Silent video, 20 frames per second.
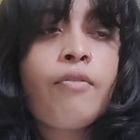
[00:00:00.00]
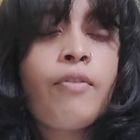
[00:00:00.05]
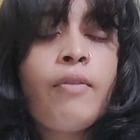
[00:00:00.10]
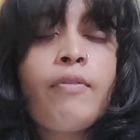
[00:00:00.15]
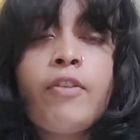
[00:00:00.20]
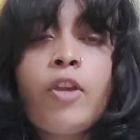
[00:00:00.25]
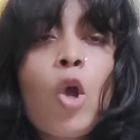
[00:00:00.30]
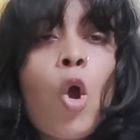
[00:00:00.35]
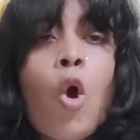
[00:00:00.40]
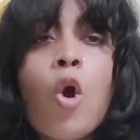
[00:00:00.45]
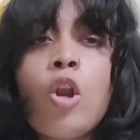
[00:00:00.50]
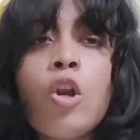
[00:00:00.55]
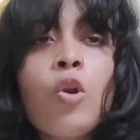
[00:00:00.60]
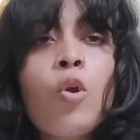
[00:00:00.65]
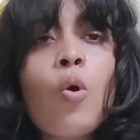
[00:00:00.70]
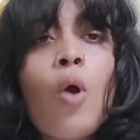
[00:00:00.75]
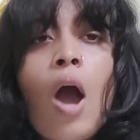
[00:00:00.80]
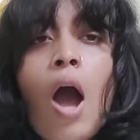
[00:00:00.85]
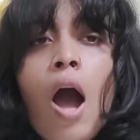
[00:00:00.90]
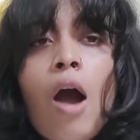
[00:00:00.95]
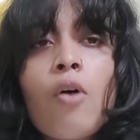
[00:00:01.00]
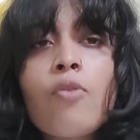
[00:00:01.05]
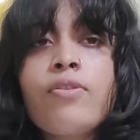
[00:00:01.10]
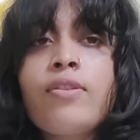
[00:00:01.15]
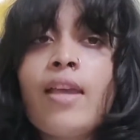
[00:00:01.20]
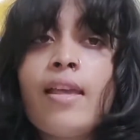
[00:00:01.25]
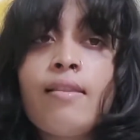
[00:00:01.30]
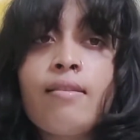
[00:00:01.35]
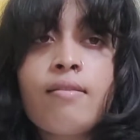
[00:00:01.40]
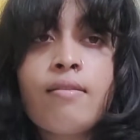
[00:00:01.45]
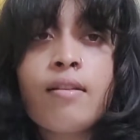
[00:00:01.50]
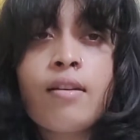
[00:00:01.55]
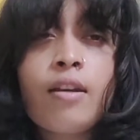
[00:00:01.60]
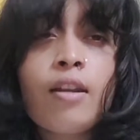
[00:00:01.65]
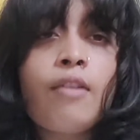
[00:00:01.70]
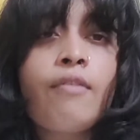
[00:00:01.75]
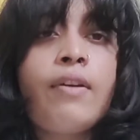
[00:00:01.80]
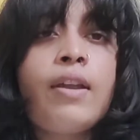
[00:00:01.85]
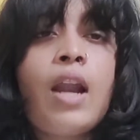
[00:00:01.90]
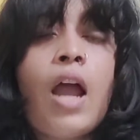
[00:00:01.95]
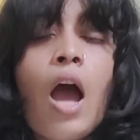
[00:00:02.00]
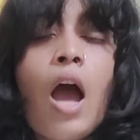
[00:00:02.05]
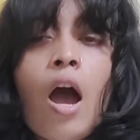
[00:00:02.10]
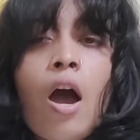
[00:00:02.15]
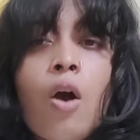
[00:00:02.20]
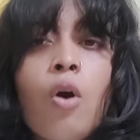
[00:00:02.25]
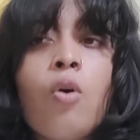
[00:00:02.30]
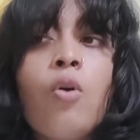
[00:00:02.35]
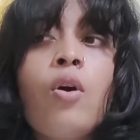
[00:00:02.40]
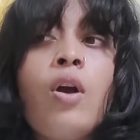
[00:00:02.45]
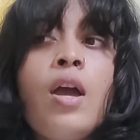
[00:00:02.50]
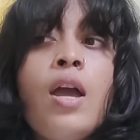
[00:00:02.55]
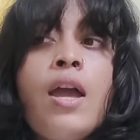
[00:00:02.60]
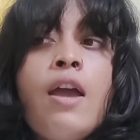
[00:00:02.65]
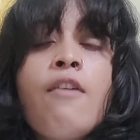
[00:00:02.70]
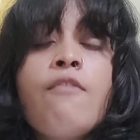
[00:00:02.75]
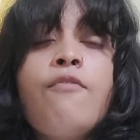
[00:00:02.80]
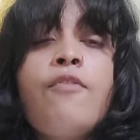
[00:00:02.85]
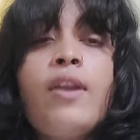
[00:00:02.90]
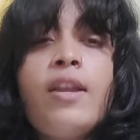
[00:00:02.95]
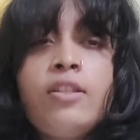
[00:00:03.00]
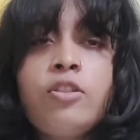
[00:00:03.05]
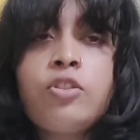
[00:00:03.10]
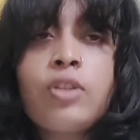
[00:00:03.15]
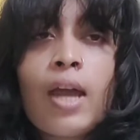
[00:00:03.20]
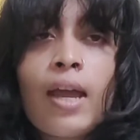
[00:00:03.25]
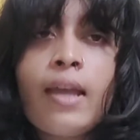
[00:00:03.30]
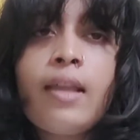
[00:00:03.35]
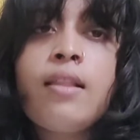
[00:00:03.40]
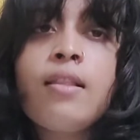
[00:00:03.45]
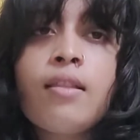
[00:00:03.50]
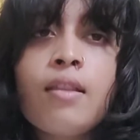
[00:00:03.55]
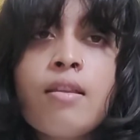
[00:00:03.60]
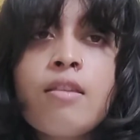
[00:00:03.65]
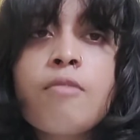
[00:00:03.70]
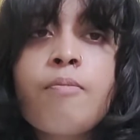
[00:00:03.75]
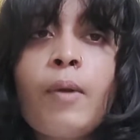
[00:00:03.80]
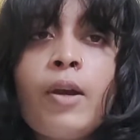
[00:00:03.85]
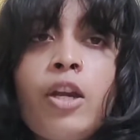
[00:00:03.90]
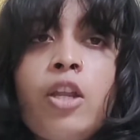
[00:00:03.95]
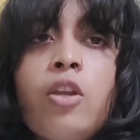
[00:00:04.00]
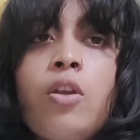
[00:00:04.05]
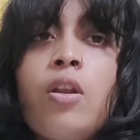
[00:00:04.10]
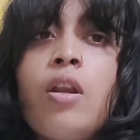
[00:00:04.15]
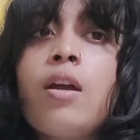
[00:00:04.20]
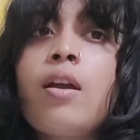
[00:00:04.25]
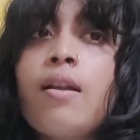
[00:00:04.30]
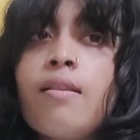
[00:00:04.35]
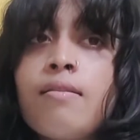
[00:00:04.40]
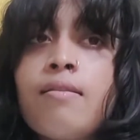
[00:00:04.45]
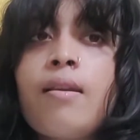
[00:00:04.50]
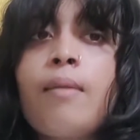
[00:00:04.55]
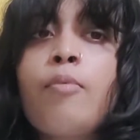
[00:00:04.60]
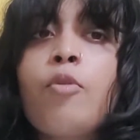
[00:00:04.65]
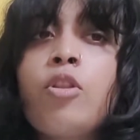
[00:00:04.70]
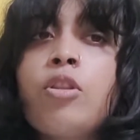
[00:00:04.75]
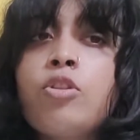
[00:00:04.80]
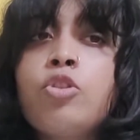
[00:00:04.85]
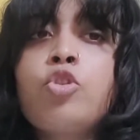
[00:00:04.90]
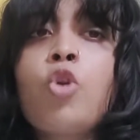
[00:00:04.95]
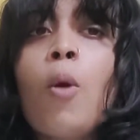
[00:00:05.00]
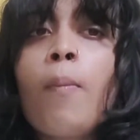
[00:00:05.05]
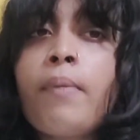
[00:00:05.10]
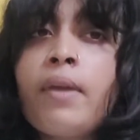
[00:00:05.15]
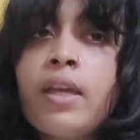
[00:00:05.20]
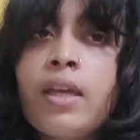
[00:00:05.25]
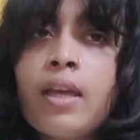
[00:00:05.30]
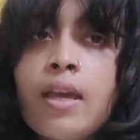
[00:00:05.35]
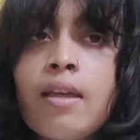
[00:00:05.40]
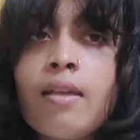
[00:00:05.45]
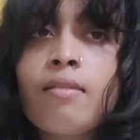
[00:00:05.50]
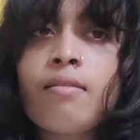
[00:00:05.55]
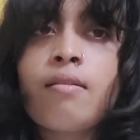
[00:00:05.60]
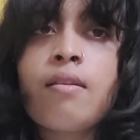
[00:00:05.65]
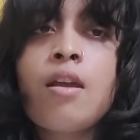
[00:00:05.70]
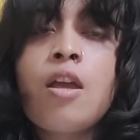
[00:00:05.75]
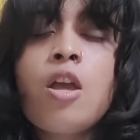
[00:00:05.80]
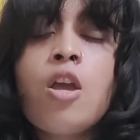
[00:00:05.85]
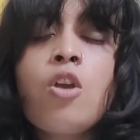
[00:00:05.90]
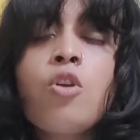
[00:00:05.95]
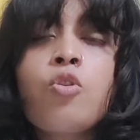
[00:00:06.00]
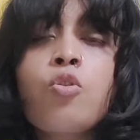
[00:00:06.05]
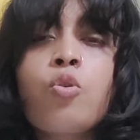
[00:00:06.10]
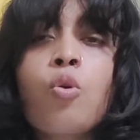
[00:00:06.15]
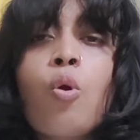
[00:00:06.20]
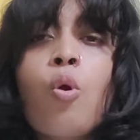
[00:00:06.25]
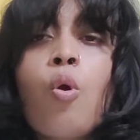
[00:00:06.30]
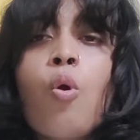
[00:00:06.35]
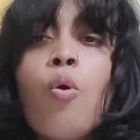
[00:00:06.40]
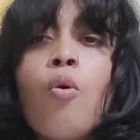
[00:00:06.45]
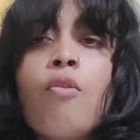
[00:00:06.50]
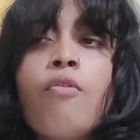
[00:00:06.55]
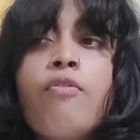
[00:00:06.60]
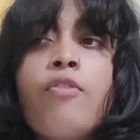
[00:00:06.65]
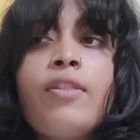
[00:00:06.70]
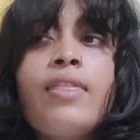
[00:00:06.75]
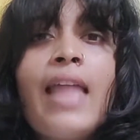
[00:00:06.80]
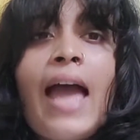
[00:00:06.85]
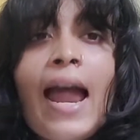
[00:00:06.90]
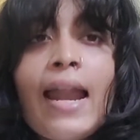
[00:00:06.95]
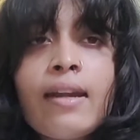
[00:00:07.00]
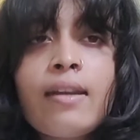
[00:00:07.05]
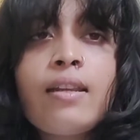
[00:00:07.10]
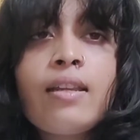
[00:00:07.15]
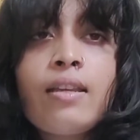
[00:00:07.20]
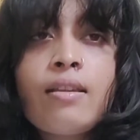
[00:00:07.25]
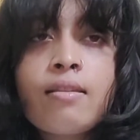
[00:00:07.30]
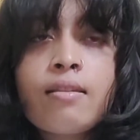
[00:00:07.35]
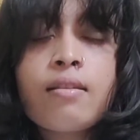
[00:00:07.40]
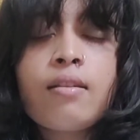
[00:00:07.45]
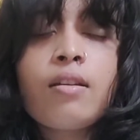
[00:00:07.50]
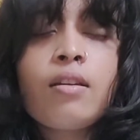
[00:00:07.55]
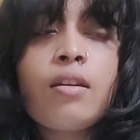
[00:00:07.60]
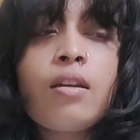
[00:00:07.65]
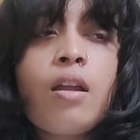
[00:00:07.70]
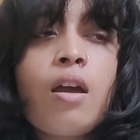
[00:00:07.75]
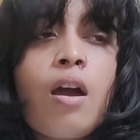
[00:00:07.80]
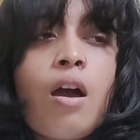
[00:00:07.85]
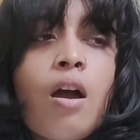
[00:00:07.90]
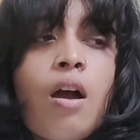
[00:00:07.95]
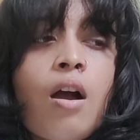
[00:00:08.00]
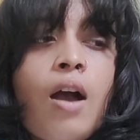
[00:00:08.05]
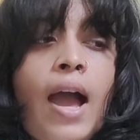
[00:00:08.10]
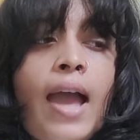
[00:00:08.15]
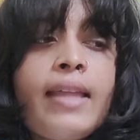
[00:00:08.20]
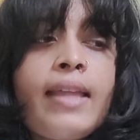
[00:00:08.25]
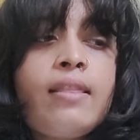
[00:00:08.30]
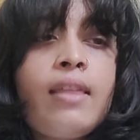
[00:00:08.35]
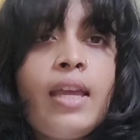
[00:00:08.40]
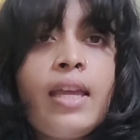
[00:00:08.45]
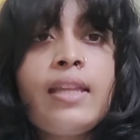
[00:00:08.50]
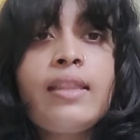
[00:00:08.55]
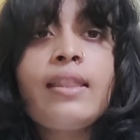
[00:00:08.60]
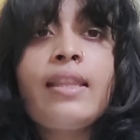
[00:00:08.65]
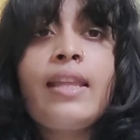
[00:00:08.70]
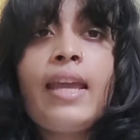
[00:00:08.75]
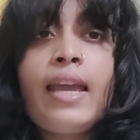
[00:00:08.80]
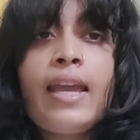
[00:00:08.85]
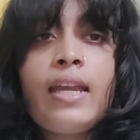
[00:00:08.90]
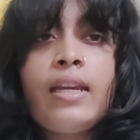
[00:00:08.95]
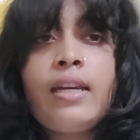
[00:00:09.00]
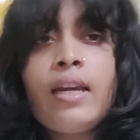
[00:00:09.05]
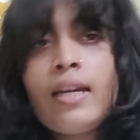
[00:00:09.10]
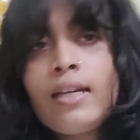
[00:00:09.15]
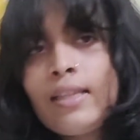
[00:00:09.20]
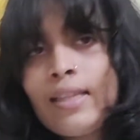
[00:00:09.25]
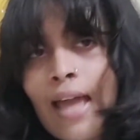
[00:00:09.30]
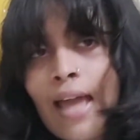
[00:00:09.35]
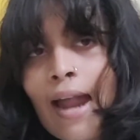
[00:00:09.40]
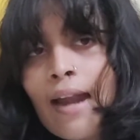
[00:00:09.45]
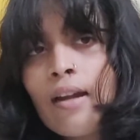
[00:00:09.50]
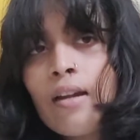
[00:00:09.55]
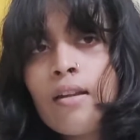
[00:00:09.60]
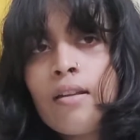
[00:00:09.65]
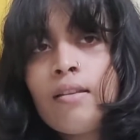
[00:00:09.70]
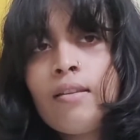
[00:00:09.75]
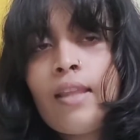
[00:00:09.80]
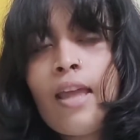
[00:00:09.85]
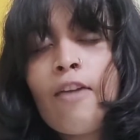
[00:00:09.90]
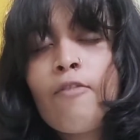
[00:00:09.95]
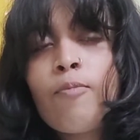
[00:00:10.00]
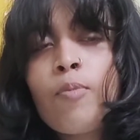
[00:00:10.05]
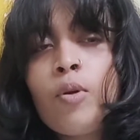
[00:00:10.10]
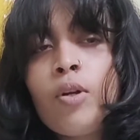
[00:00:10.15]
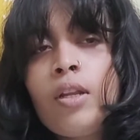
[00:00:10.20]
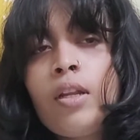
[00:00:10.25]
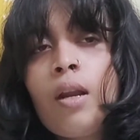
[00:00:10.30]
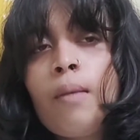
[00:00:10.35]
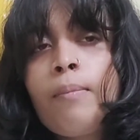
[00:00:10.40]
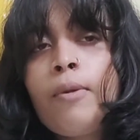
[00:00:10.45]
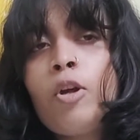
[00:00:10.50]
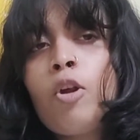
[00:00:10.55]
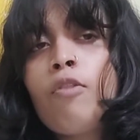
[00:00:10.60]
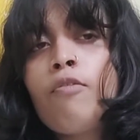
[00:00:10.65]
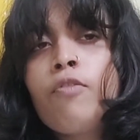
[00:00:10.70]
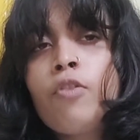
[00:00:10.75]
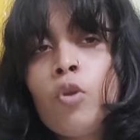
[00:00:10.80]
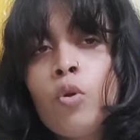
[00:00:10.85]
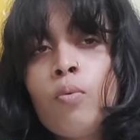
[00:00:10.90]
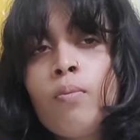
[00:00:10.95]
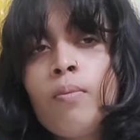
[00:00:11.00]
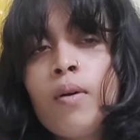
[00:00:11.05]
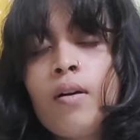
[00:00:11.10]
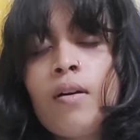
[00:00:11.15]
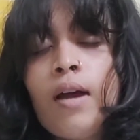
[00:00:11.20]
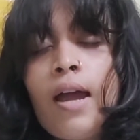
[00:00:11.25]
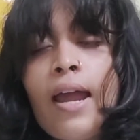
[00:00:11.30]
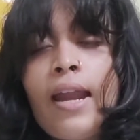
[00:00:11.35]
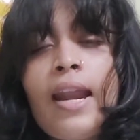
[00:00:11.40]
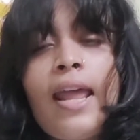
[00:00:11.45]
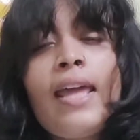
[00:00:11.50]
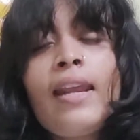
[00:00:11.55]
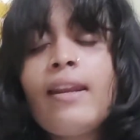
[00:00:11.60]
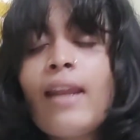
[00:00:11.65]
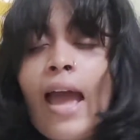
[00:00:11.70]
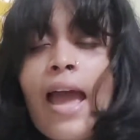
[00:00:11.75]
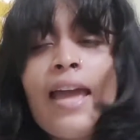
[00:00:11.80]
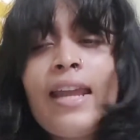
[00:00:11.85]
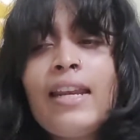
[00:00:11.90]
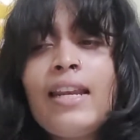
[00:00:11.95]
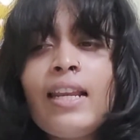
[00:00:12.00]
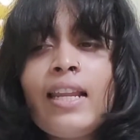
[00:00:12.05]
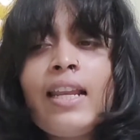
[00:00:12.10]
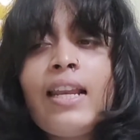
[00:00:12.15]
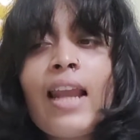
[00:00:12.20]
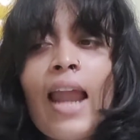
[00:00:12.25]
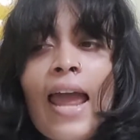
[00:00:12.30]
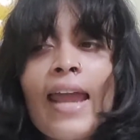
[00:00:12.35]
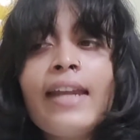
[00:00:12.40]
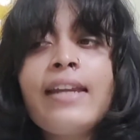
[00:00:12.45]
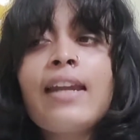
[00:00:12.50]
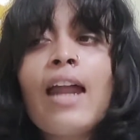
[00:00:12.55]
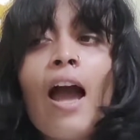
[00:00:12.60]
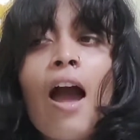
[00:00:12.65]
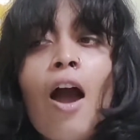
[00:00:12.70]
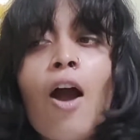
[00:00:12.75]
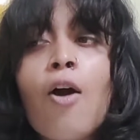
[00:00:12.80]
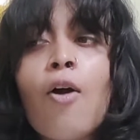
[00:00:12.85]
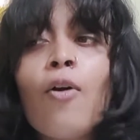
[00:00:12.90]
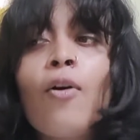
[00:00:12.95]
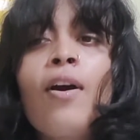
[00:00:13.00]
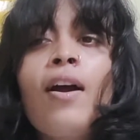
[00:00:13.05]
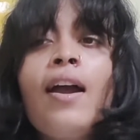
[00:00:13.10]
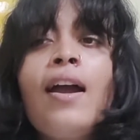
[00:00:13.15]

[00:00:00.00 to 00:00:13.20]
we all know how sensitive and how fragile this particular concept of this topic is. So for that reason, I think they did that. They have put in a bit of humor, and I really liked how